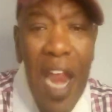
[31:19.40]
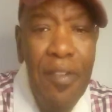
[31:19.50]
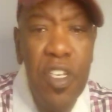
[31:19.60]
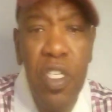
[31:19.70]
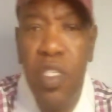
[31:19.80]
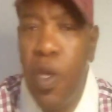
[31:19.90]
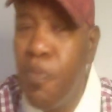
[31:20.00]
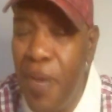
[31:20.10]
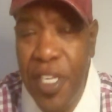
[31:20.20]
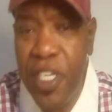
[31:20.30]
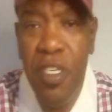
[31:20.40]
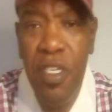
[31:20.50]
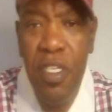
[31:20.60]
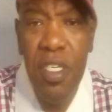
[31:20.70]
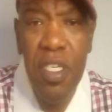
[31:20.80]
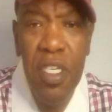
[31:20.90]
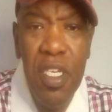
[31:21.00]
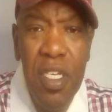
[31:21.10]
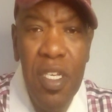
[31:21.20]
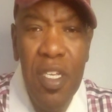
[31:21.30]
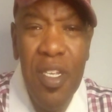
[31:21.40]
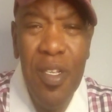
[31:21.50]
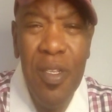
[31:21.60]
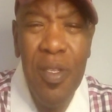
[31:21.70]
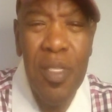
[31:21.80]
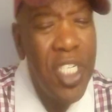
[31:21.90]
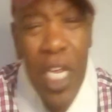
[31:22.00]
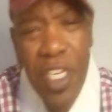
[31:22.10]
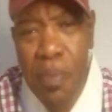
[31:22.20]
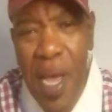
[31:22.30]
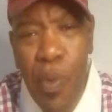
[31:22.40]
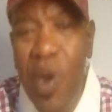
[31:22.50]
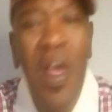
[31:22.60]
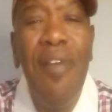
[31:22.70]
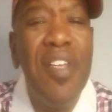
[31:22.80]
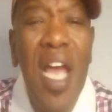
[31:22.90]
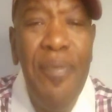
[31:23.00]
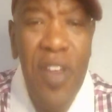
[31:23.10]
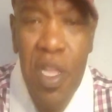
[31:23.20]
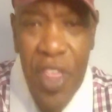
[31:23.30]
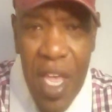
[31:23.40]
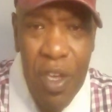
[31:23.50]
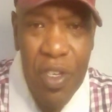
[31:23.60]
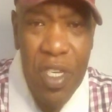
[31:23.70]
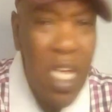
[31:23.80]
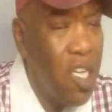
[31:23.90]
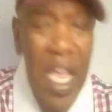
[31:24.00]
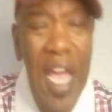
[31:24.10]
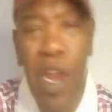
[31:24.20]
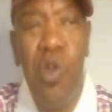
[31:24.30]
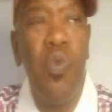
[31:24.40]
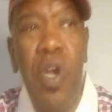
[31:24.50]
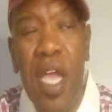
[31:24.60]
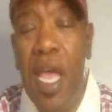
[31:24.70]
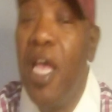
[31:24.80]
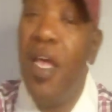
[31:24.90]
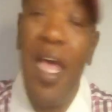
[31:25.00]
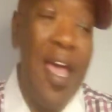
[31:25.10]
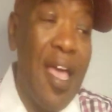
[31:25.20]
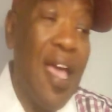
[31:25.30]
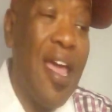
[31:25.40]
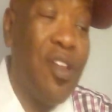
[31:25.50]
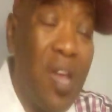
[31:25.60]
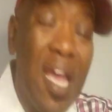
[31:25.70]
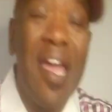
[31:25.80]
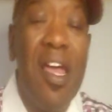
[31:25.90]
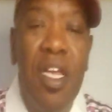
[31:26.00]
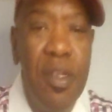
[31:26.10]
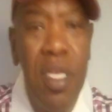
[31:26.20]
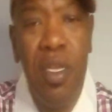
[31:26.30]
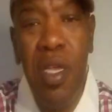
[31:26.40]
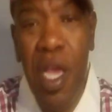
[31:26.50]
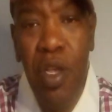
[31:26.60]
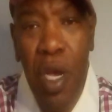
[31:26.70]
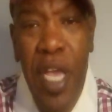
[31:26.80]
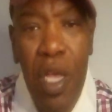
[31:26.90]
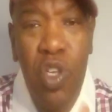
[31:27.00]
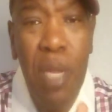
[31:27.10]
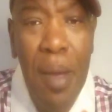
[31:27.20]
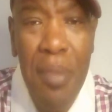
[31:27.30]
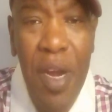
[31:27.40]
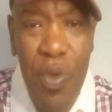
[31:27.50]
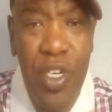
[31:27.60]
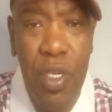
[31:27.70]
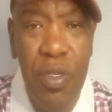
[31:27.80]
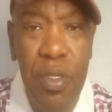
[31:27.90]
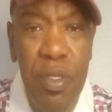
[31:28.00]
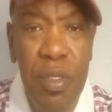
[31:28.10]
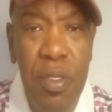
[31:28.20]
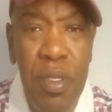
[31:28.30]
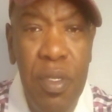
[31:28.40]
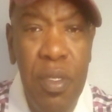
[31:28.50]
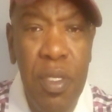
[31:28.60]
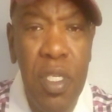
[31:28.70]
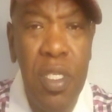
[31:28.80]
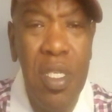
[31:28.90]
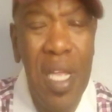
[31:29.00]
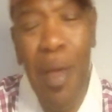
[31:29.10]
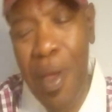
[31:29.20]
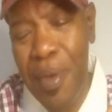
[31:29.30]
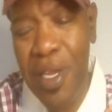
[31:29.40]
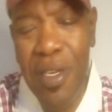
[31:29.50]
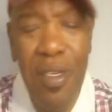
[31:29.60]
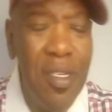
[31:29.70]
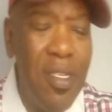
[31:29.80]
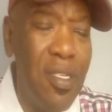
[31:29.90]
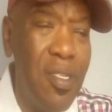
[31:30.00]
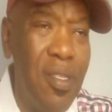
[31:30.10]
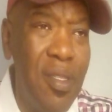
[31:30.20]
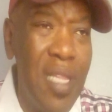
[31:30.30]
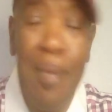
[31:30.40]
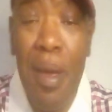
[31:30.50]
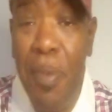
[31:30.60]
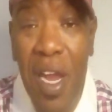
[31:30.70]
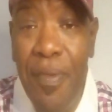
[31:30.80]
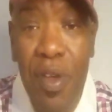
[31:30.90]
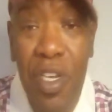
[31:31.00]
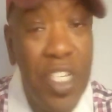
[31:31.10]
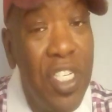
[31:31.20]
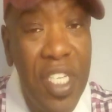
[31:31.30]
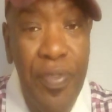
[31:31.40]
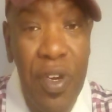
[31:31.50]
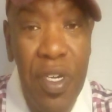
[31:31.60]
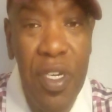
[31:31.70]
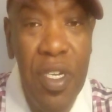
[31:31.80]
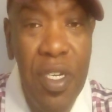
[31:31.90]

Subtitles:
lot of us are so busy chasing the bag, we don't have time for anything else. Because I gotta go to work. I gotta. Yeah, okay, it's all about money with you. I mean, not my beloved because she's different.